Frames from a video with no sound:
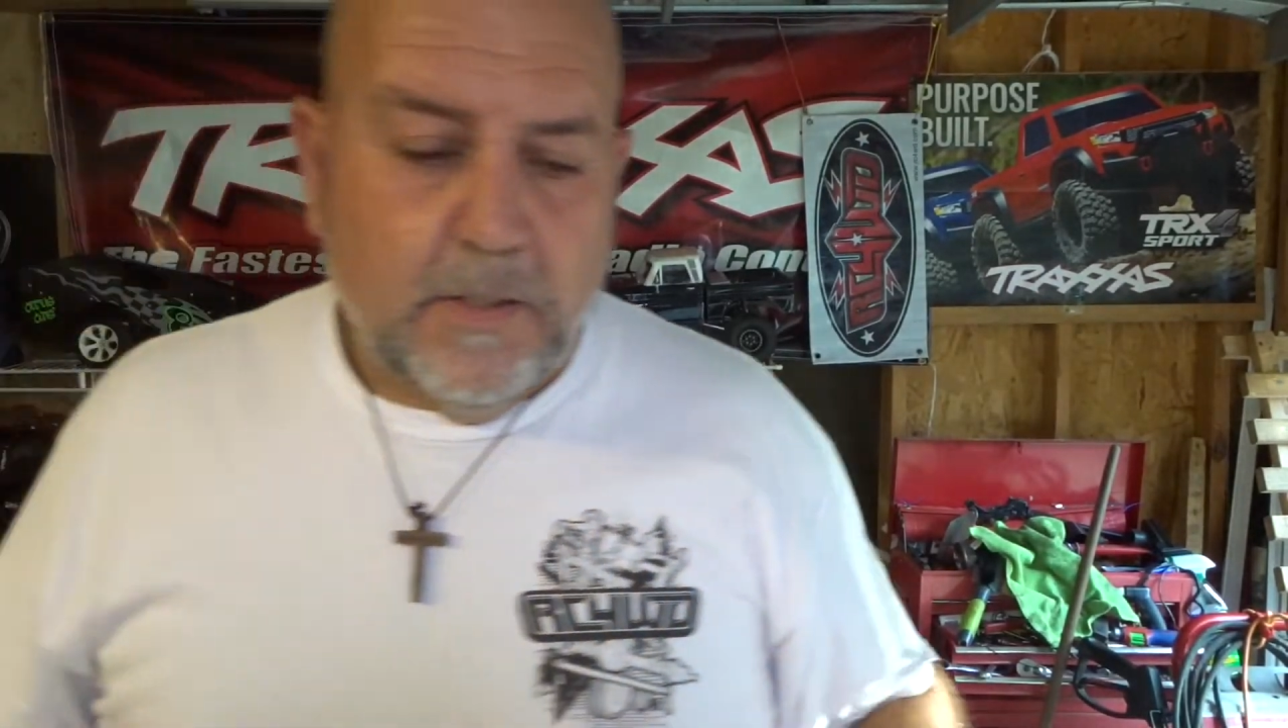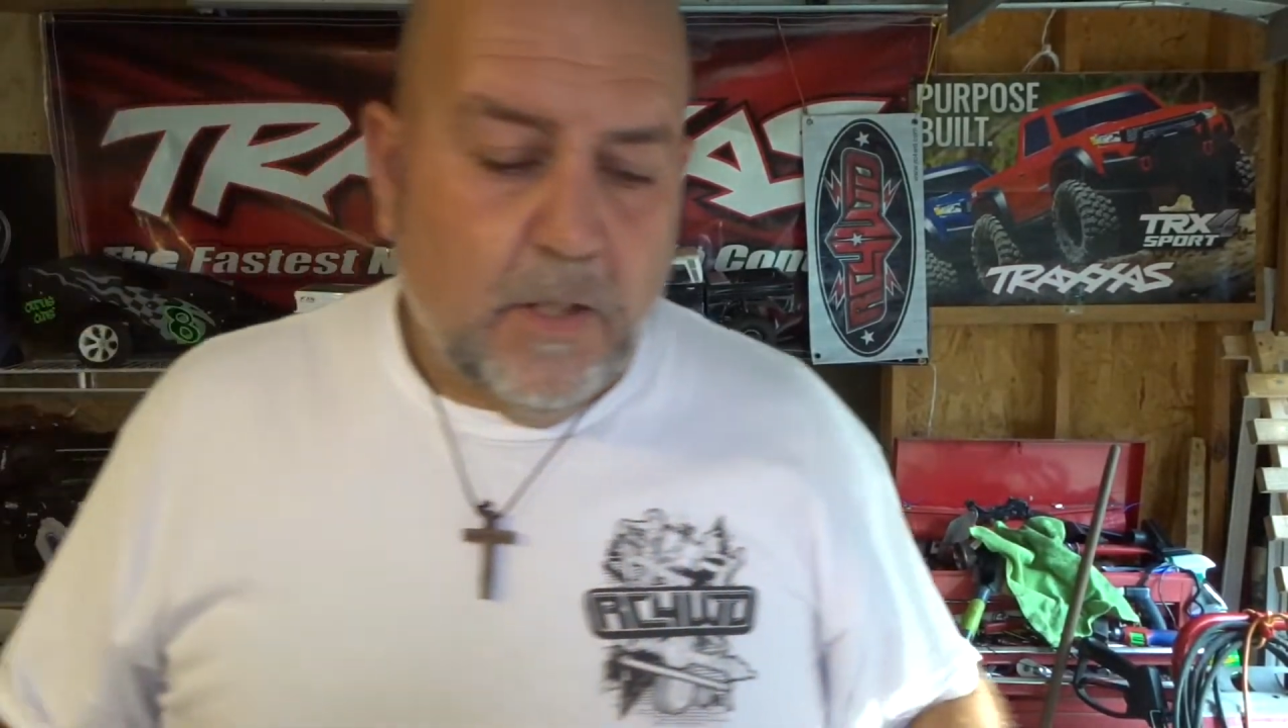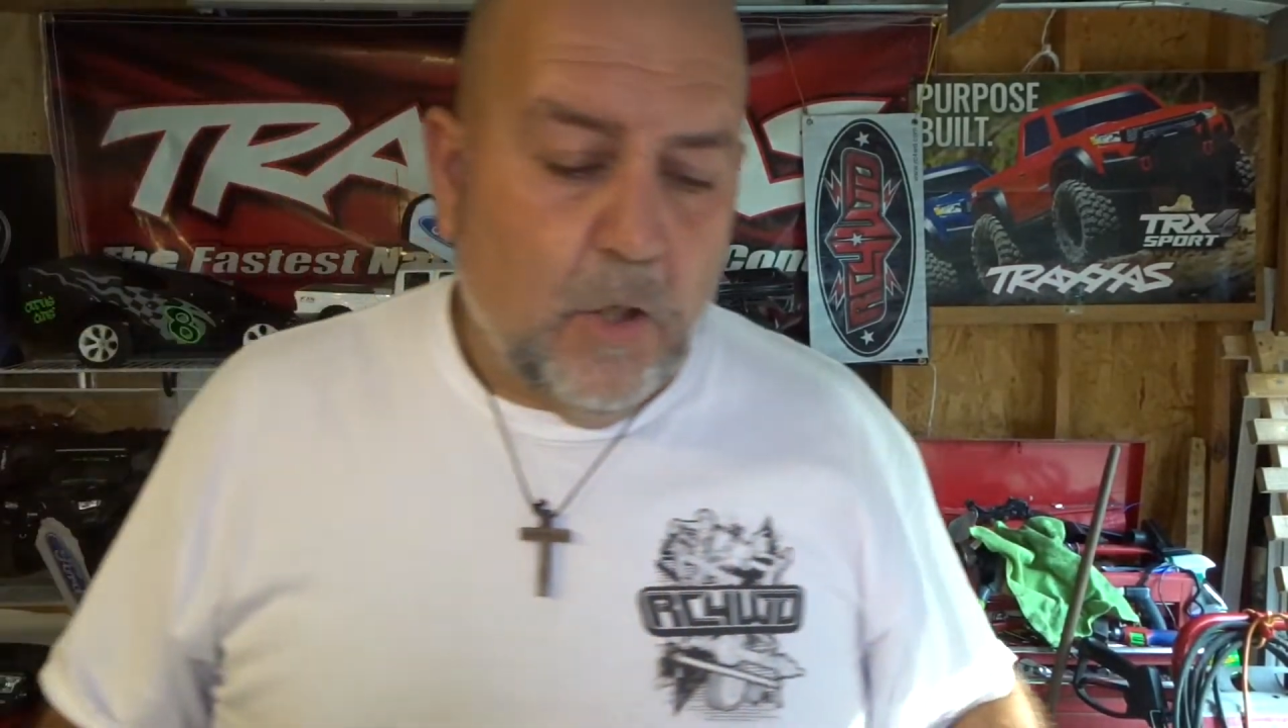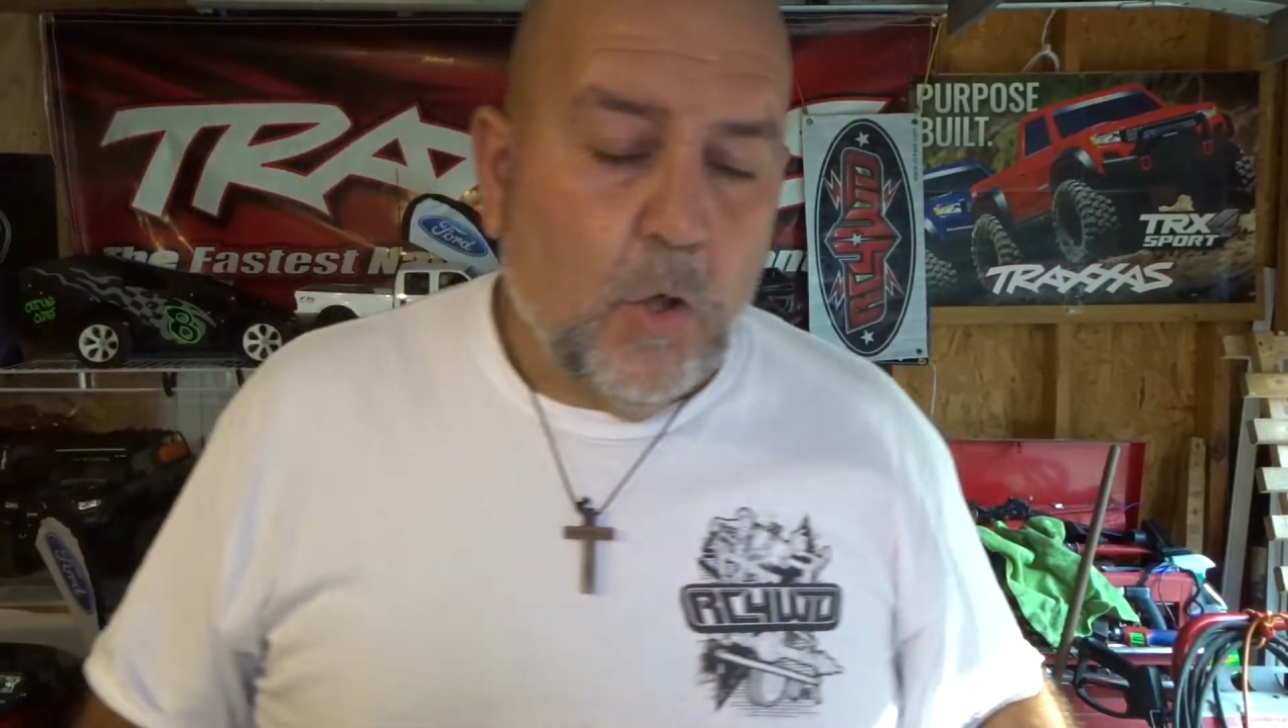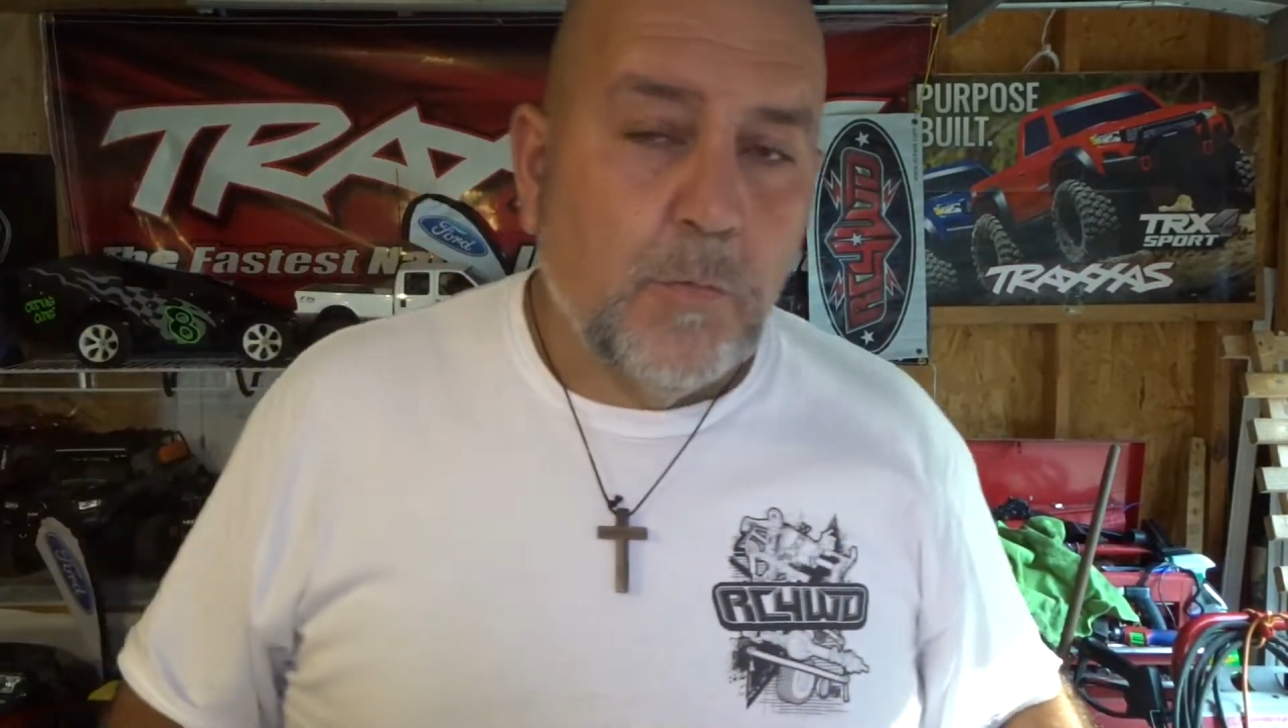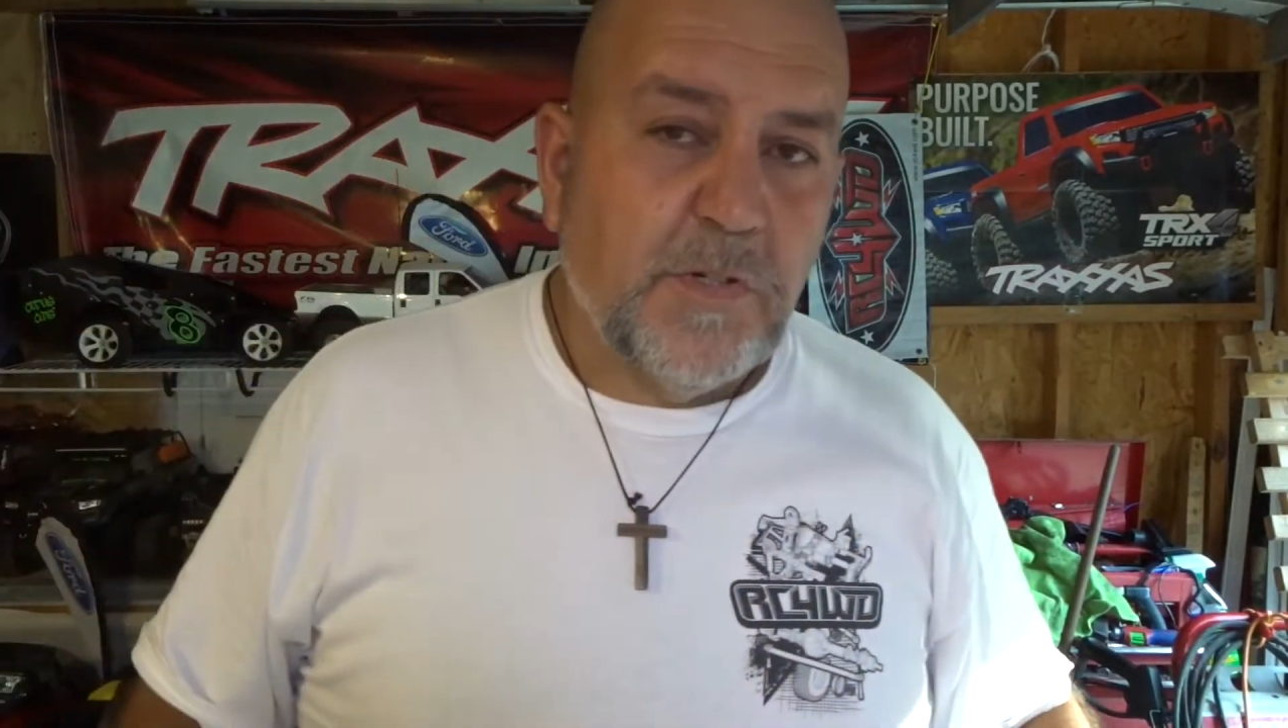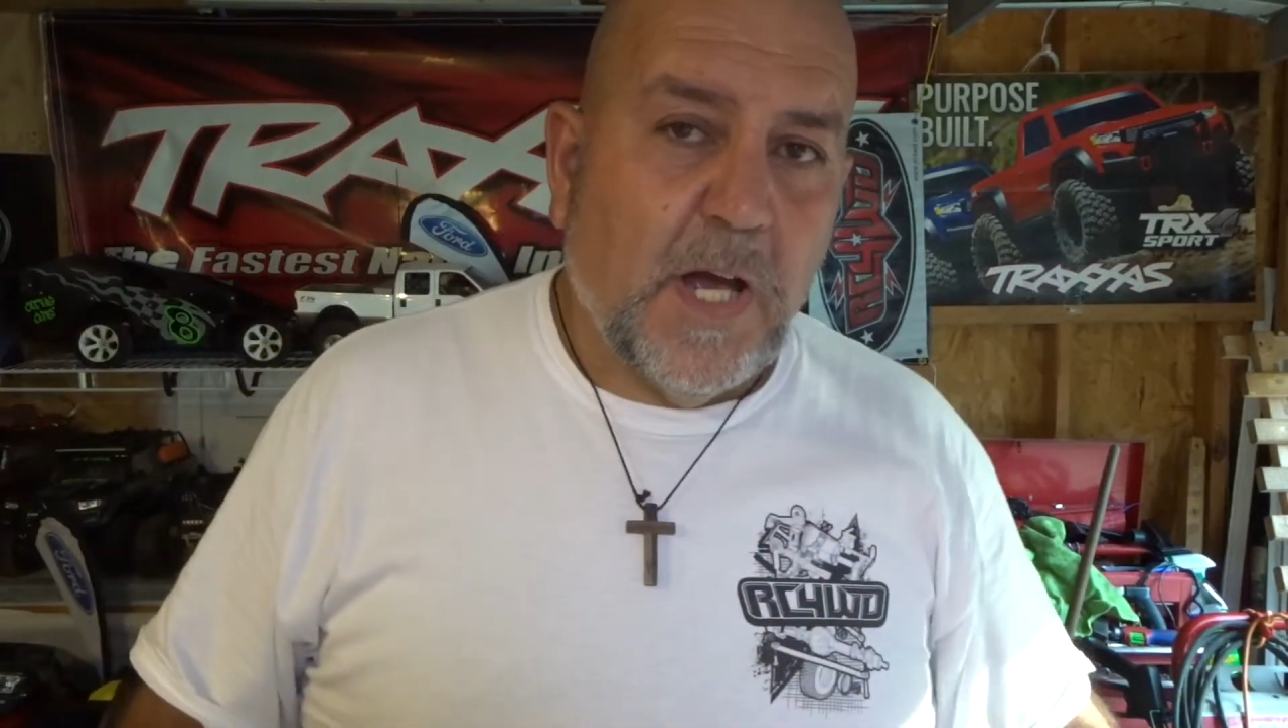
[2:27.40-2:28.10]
Holmes